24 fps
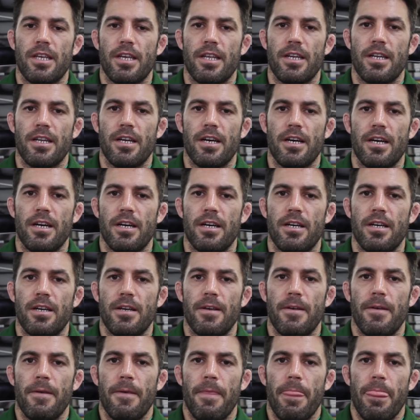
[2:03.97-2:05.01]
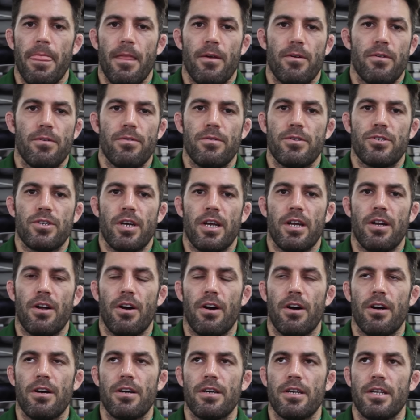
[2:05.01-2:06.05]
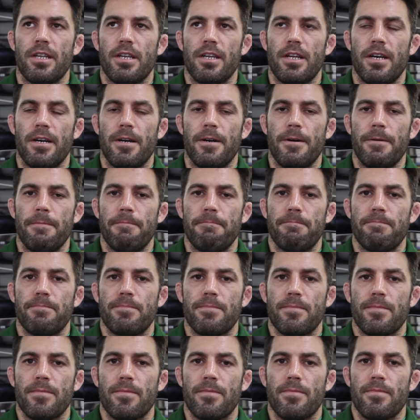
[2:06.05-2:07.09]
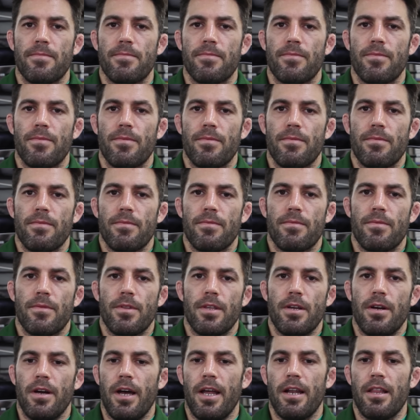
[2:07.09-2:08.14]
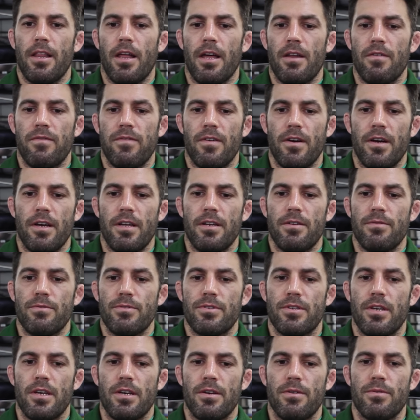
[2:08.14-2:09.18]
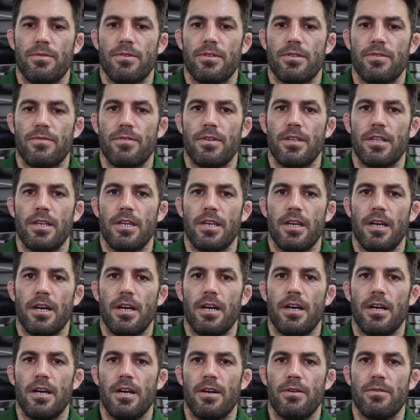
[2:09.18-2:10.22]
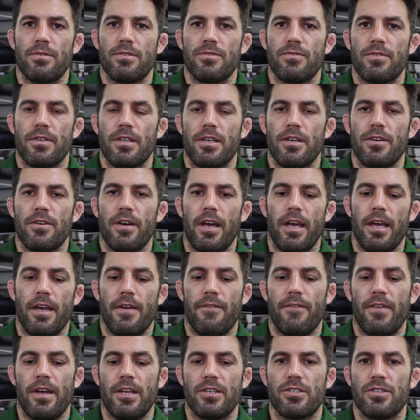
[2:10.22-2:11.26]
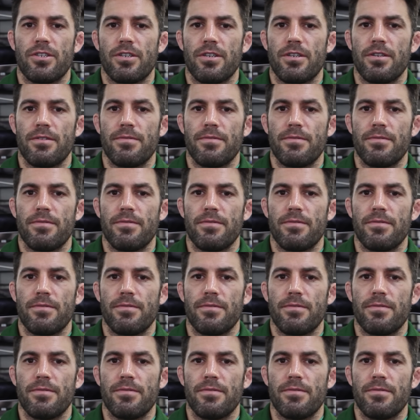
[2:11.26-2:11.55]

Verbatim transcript: And uh, we trained hard, and um, you know, had a lot of fun. It was a, it was a really uh, it was a really great adventure.